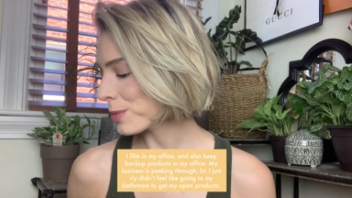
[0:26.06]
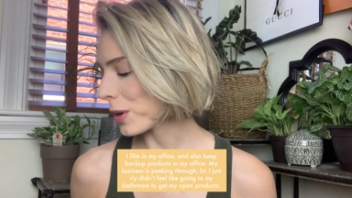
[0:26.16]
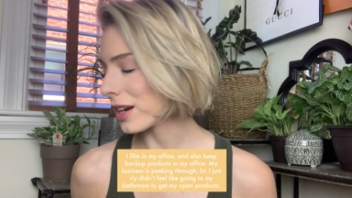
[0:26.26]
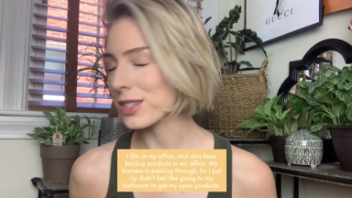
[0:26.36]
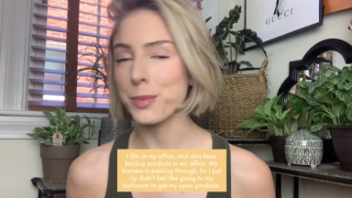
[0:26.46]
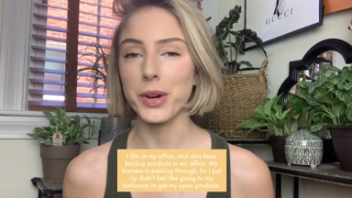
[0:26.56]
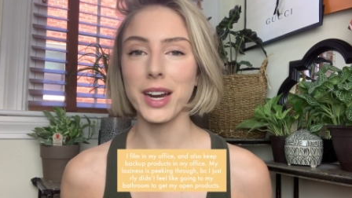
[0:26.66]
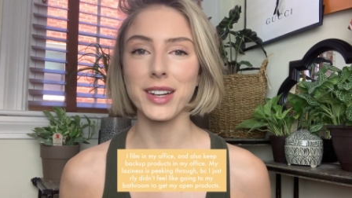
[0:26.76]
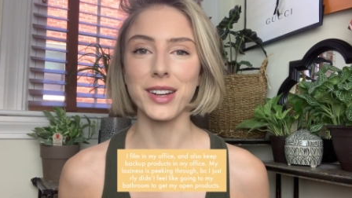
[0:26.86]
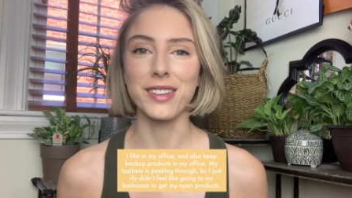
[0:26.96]
these products are
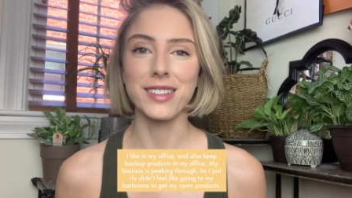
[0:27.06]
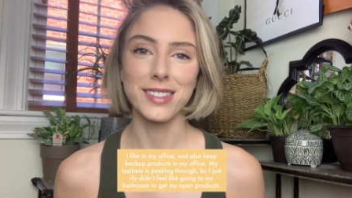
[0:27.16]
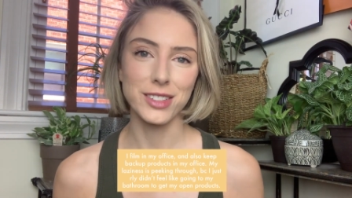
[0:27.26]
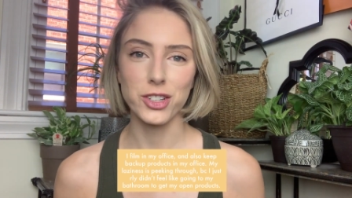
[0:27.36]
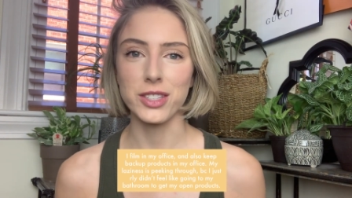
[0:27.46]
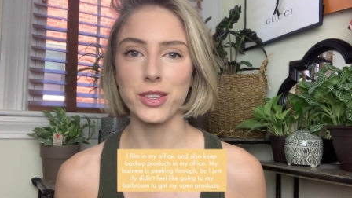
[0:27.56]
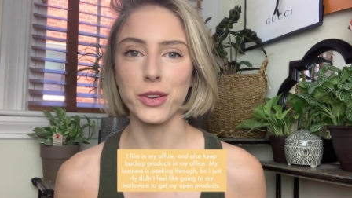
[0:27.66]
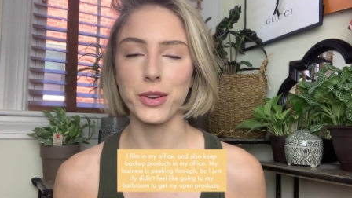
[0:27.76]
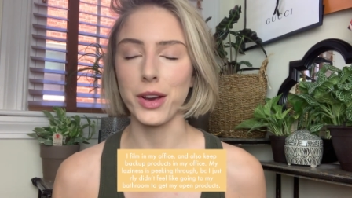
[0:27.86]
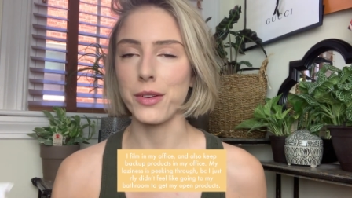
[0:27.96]
brand new, just so
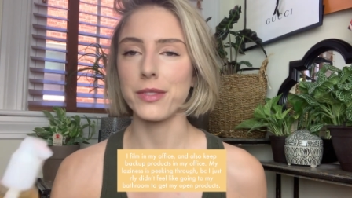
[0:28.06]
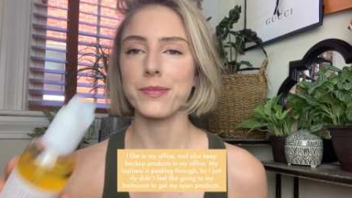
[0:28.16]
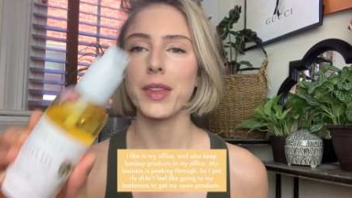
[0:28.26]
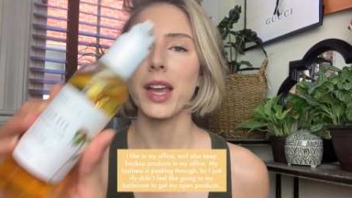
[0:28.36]
you know.